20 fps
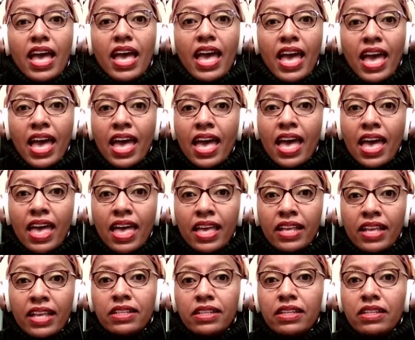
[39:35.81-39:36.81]

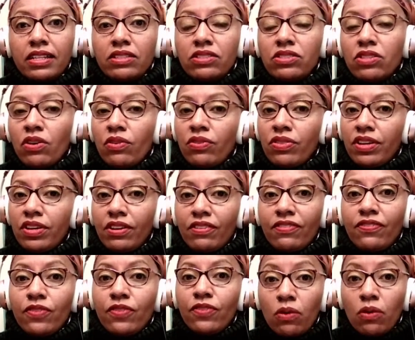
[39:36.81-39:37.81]
And so
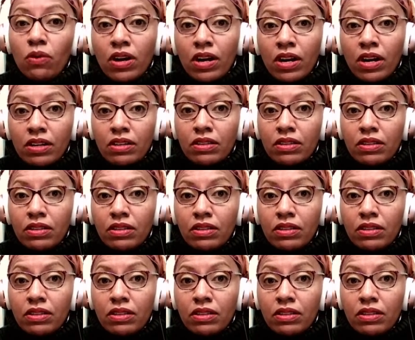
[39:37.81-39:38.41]
therefore,